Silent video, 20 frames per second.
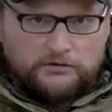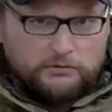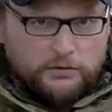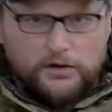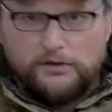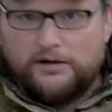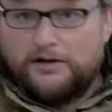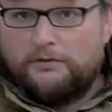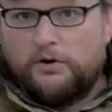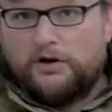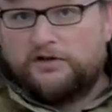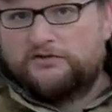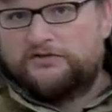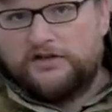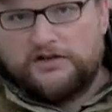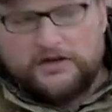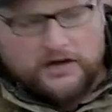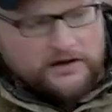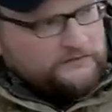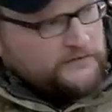We only want to
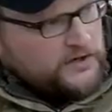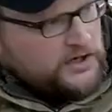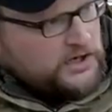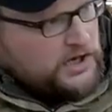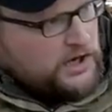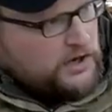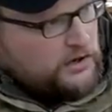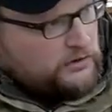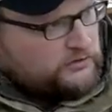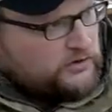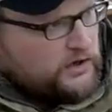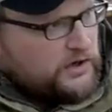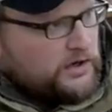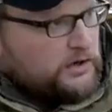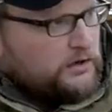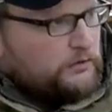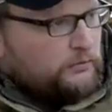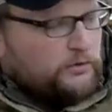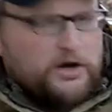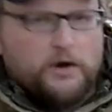see gun videos.
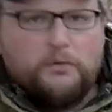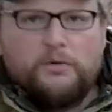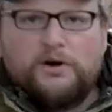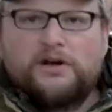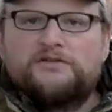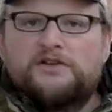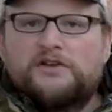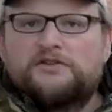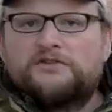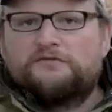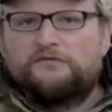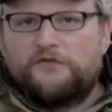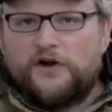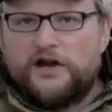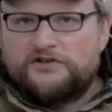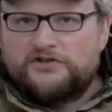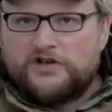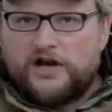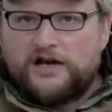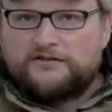We don't want to
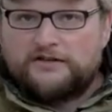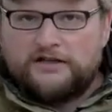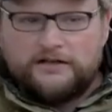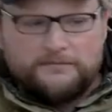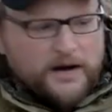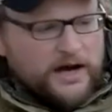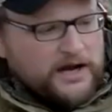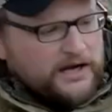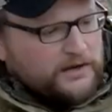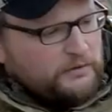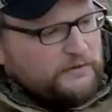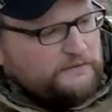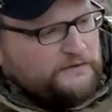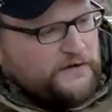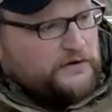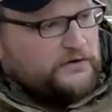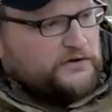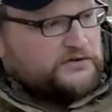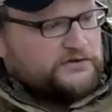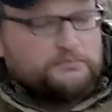disenfranchise anybody. We
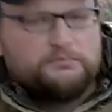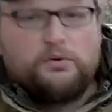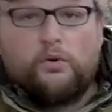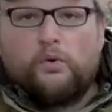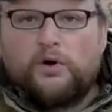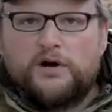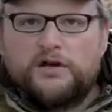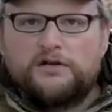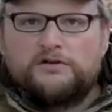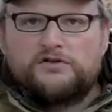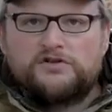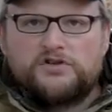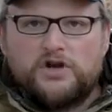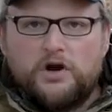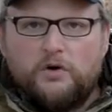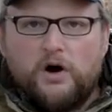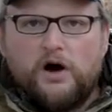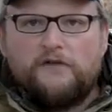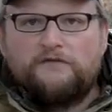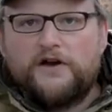feel it's important to
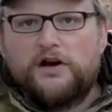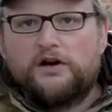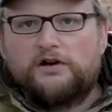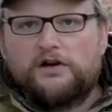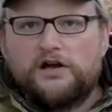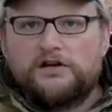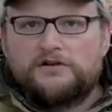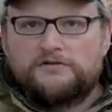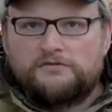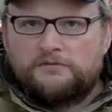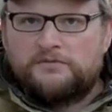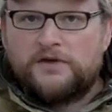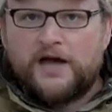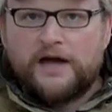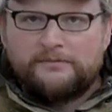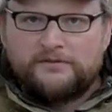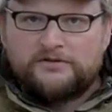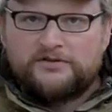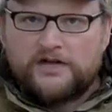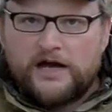show off air guns from
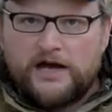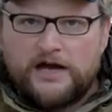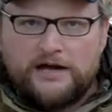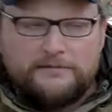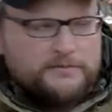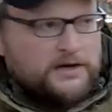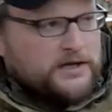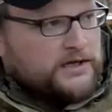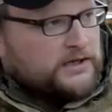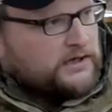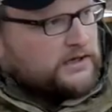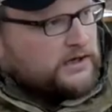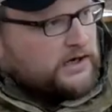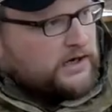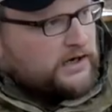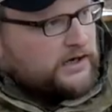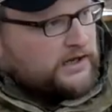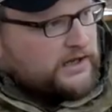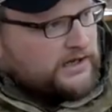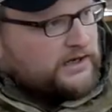time to time.
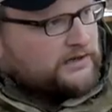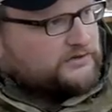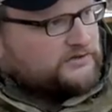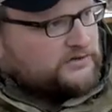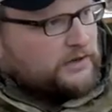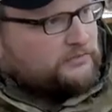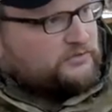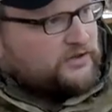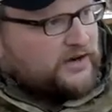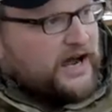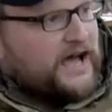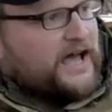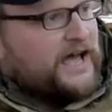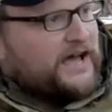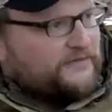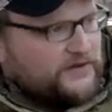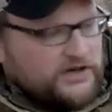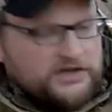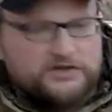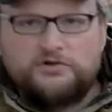It is something I
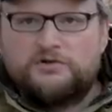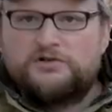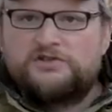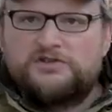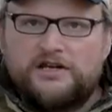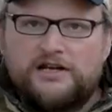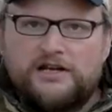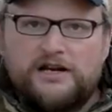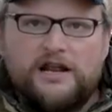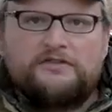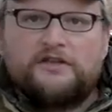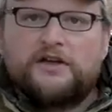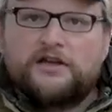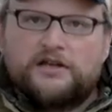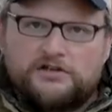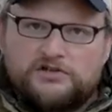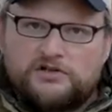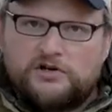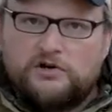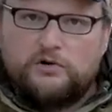have an interest in. I
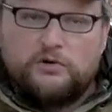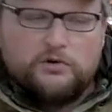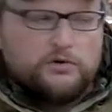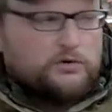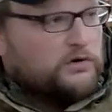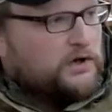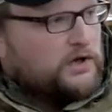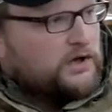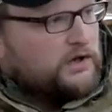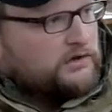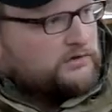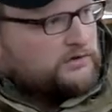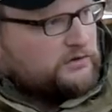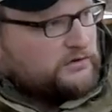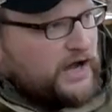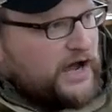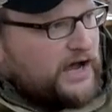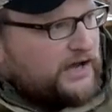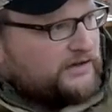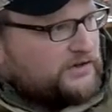think it's cool. So
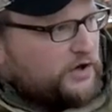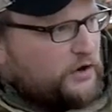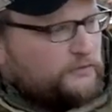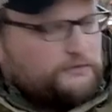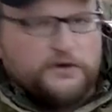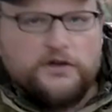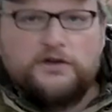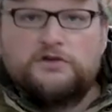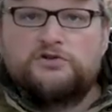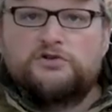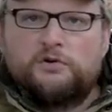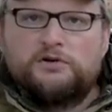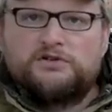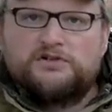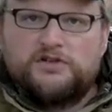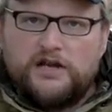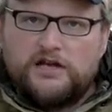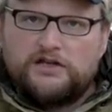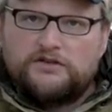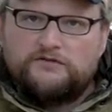guys, hopefully you enjoyed
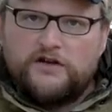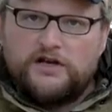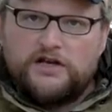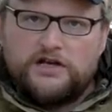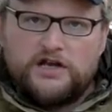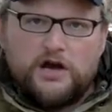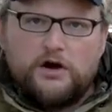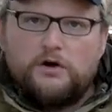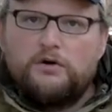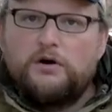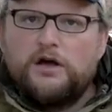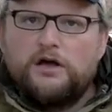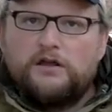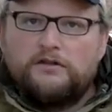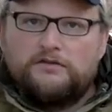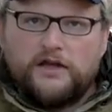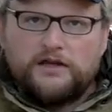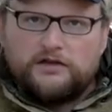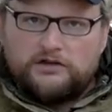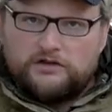today's video.
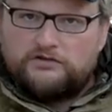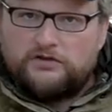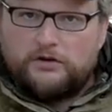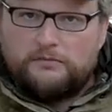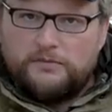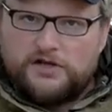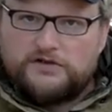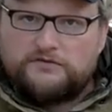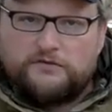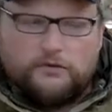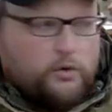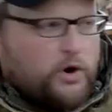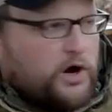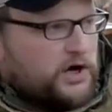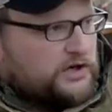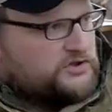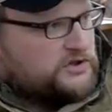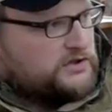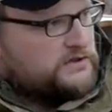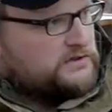Thank you so much for
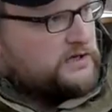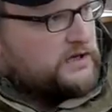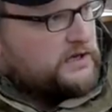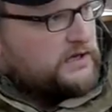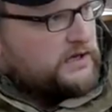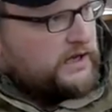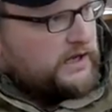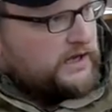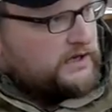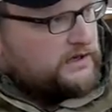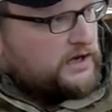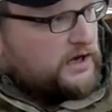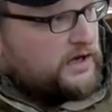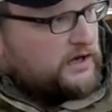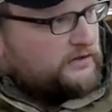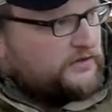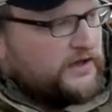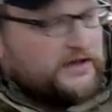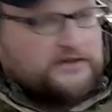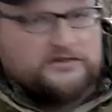watching. And
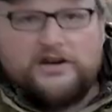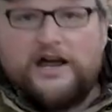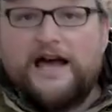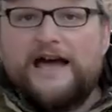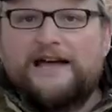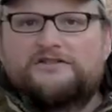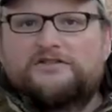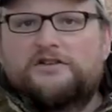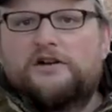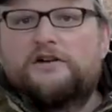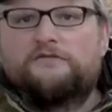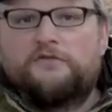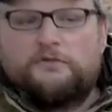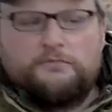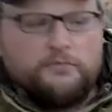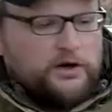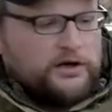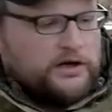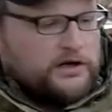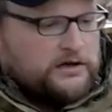thanks to Hastan for
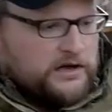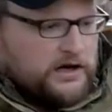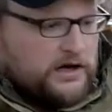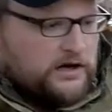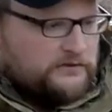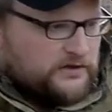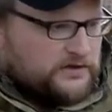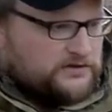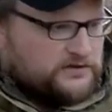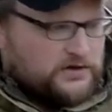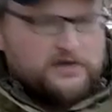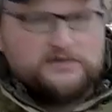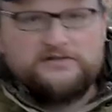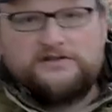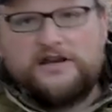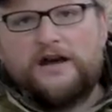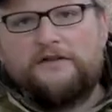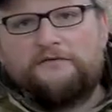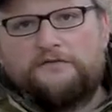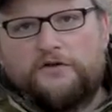bringing these guns
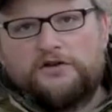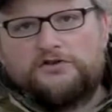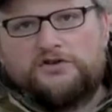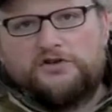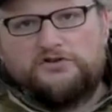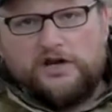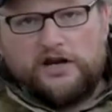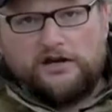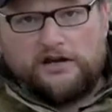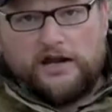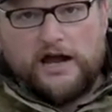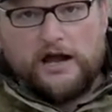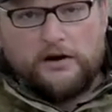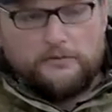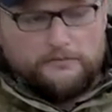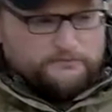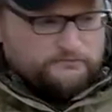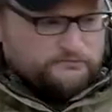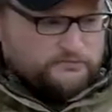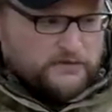down for us to check
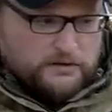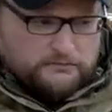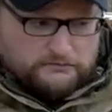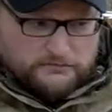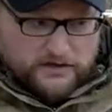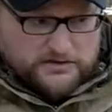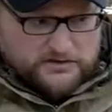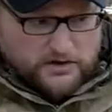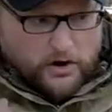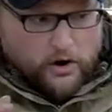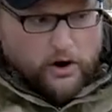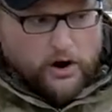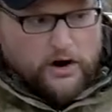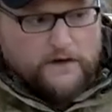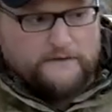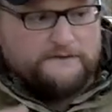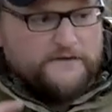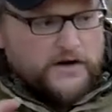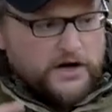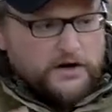out. These
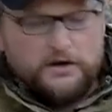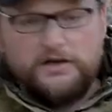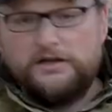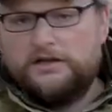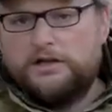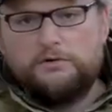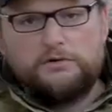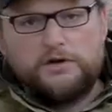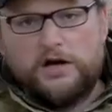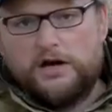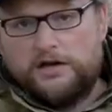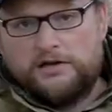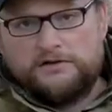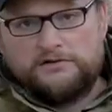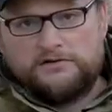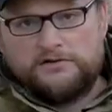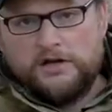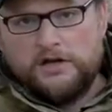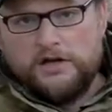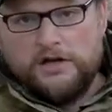are very new guns,